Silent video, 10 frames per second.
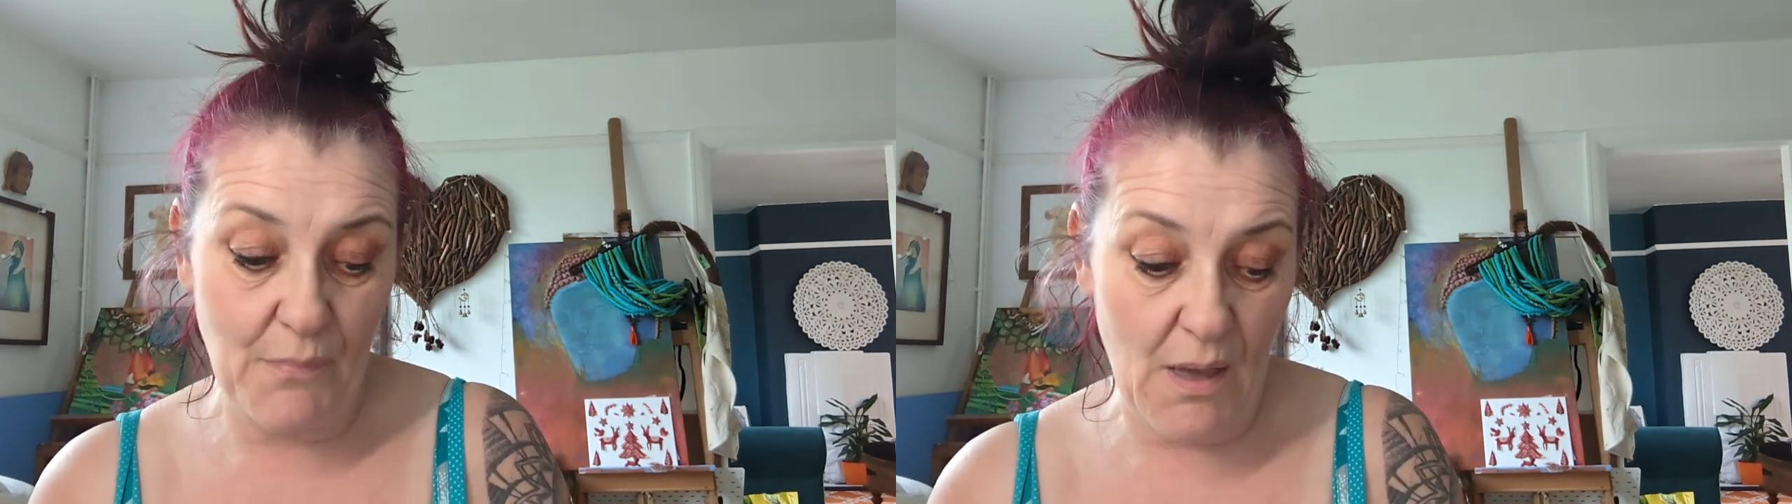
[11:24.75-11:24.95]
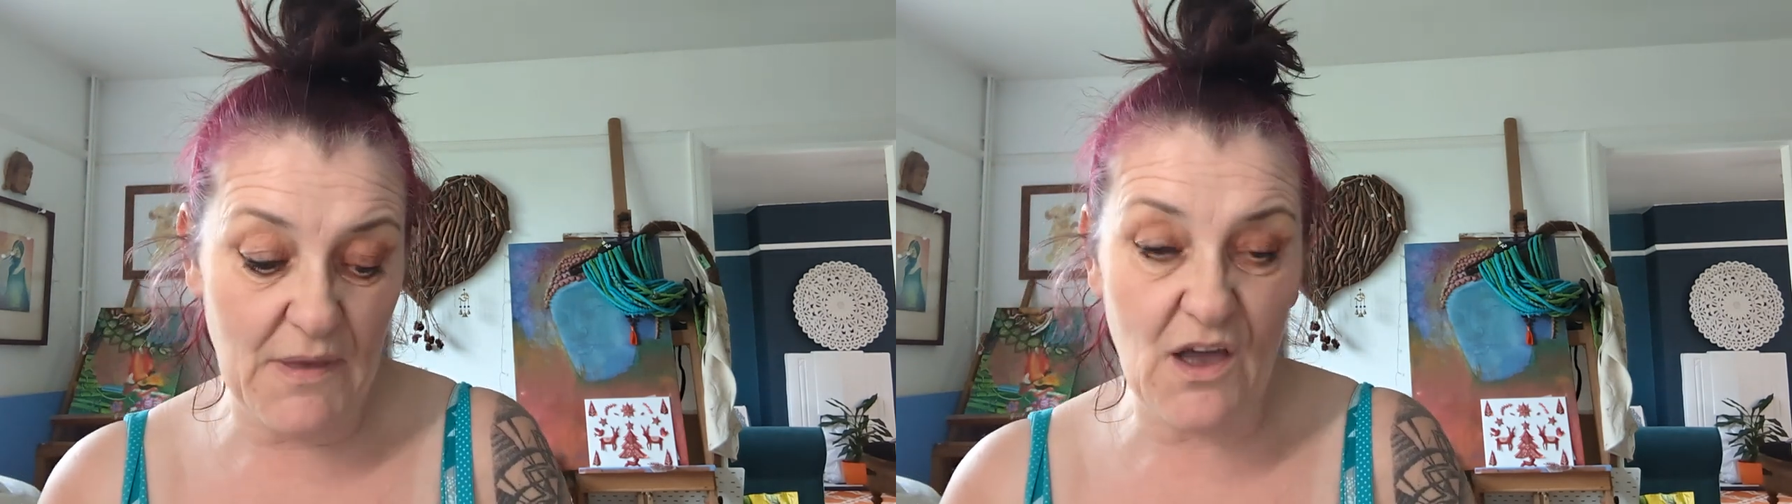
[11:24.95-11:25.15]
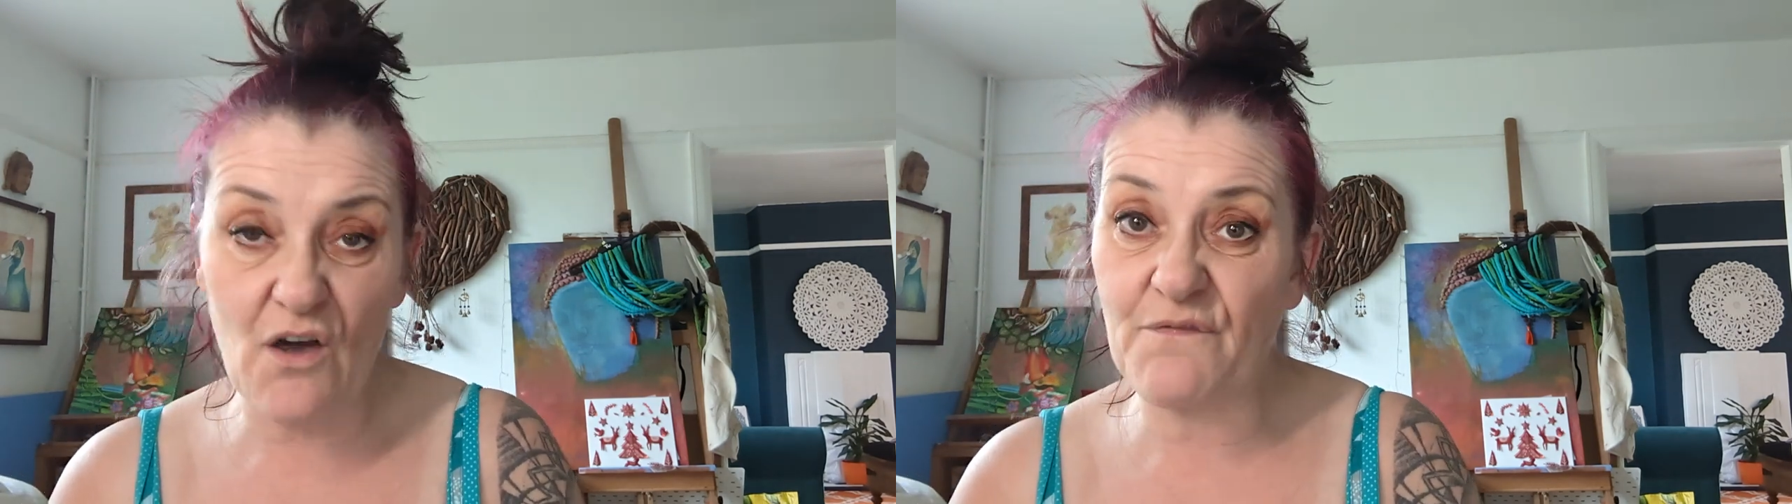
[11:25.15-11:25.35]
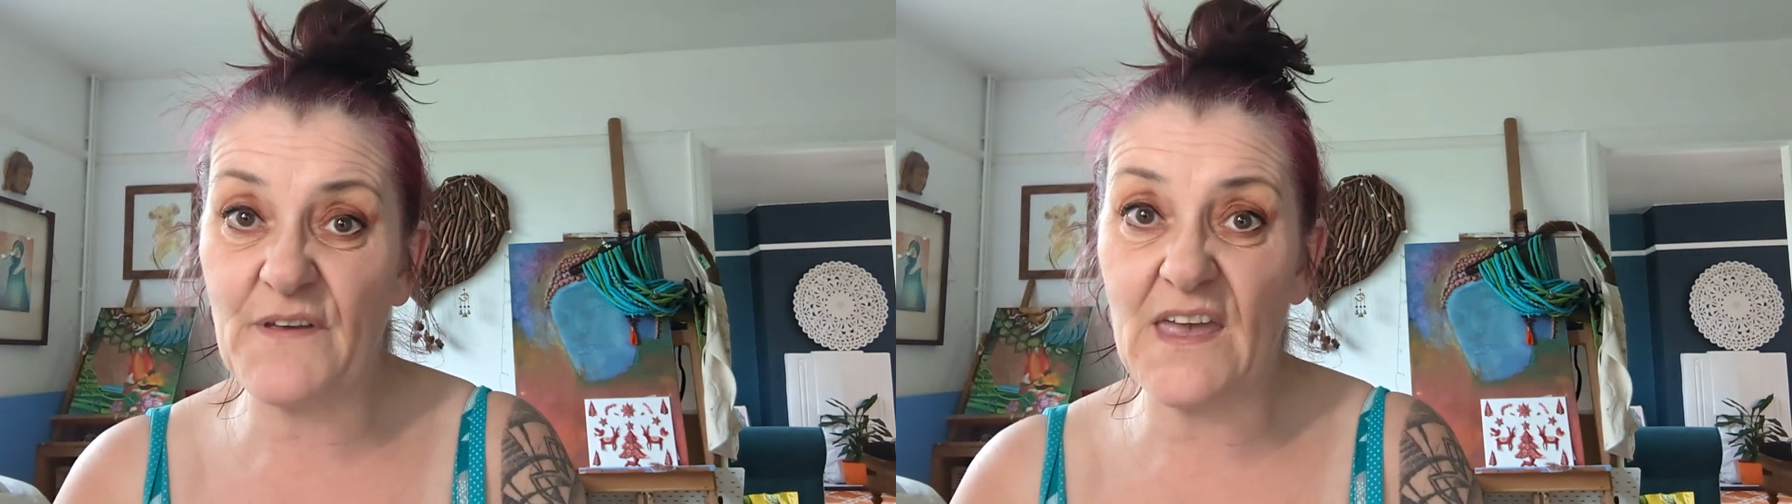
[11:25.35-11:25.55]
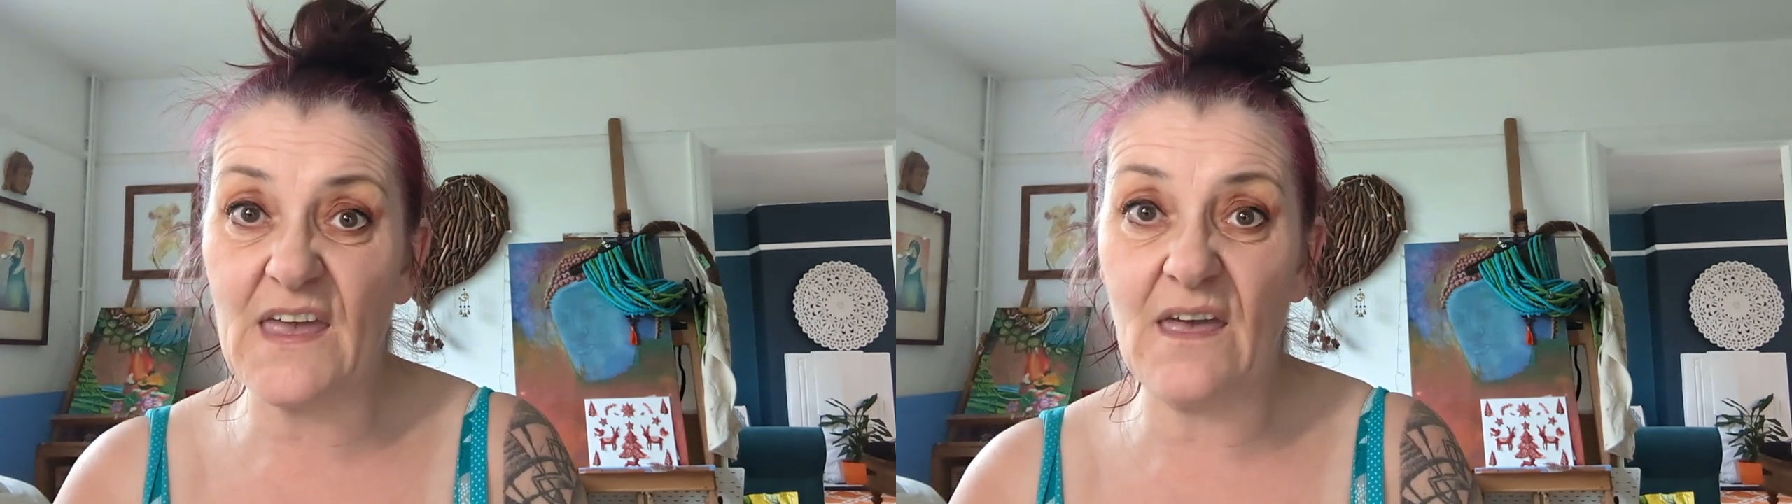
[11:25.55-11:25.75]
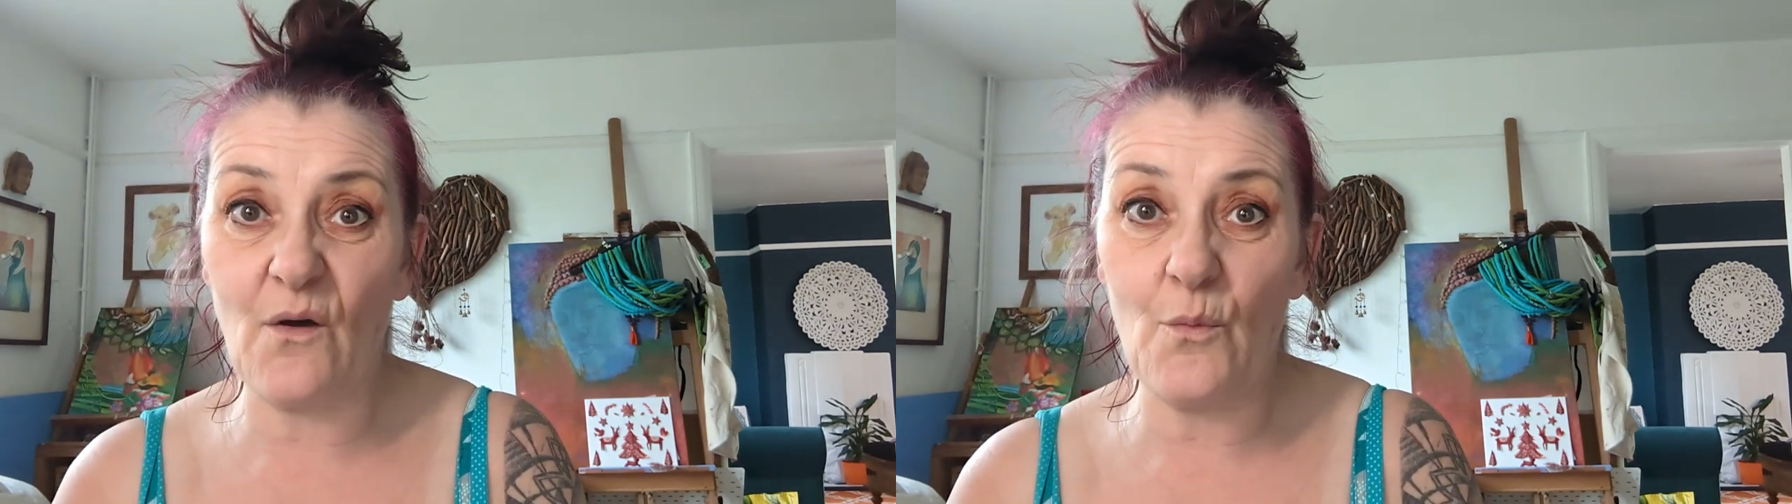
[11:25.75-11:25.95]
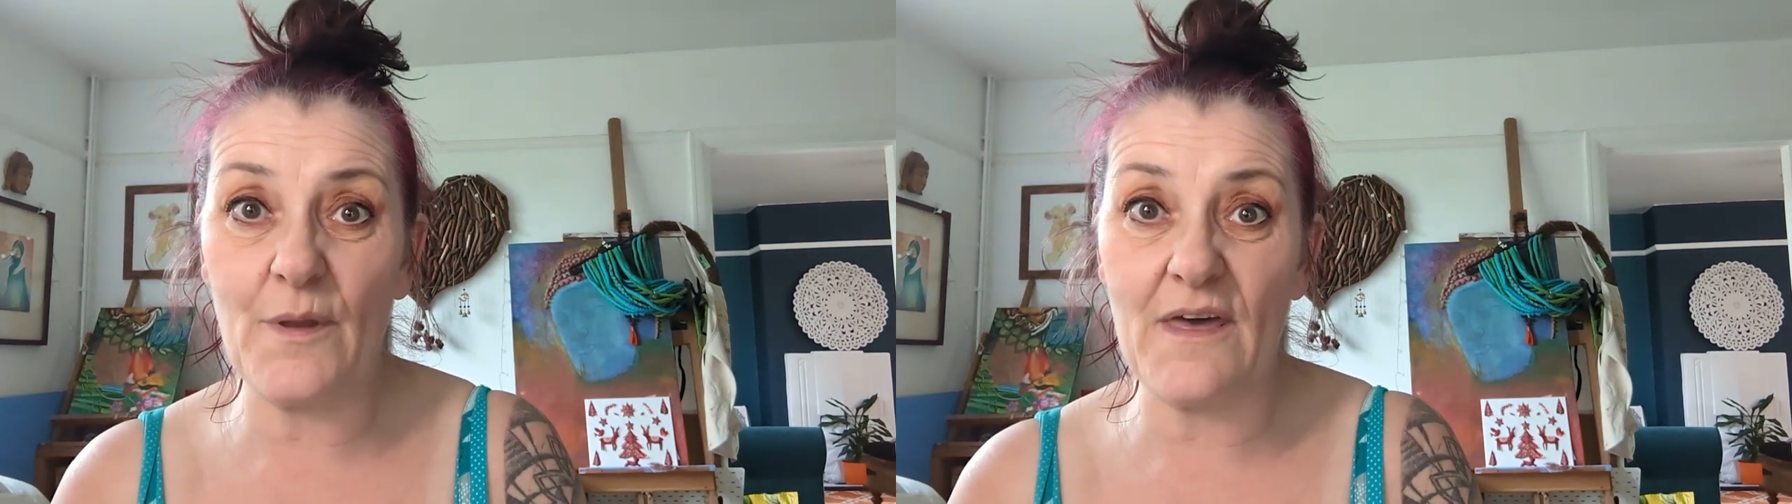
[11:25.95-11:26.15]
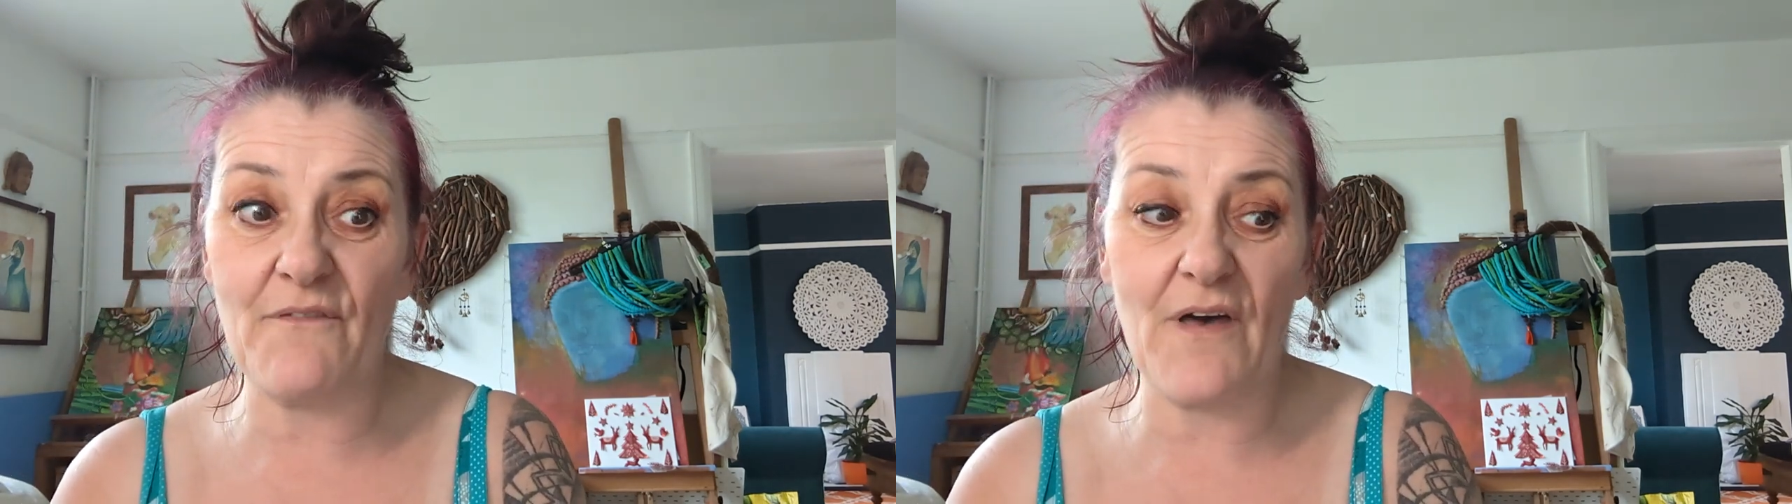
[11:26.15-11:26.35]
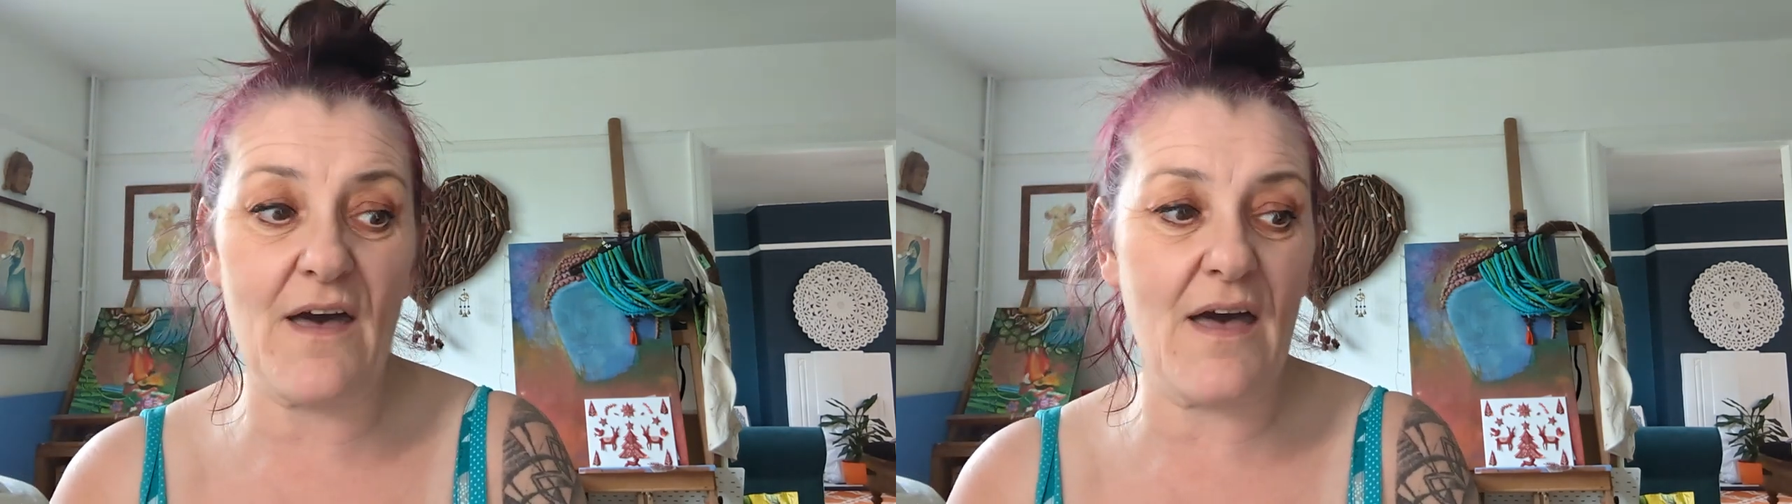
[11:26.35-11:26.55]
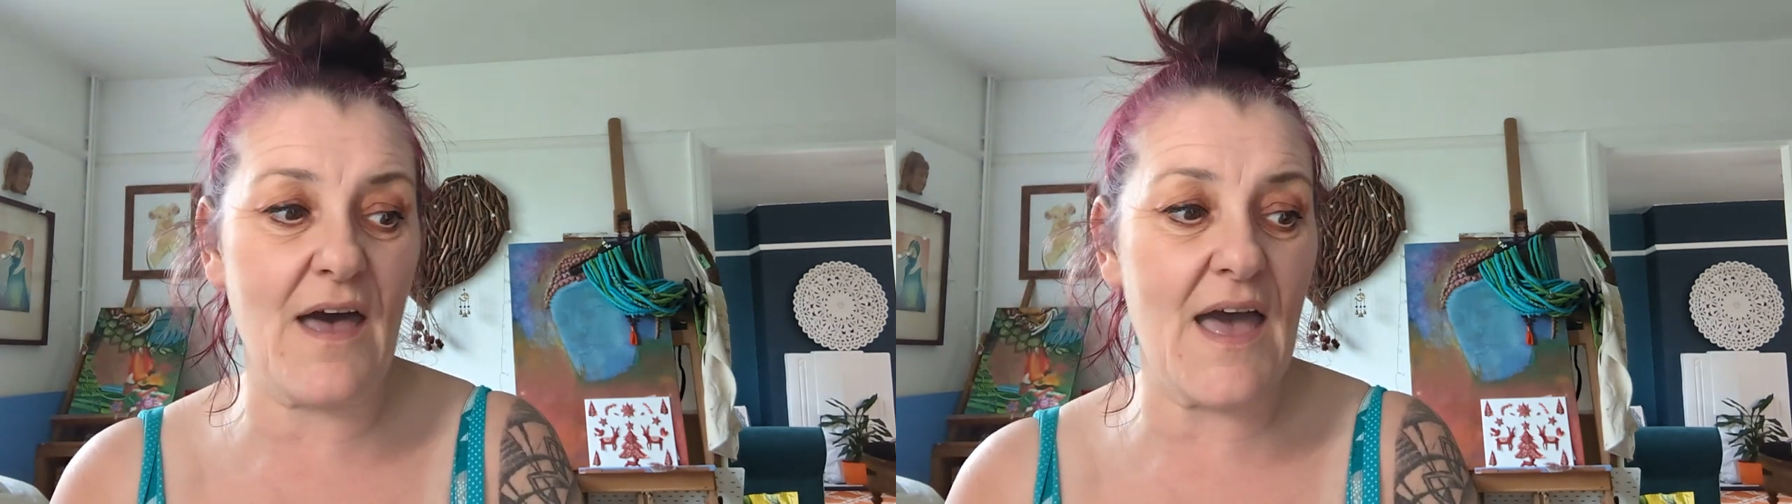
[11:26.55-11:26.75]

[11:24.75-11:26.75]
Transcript: buy me a coffee or whatever,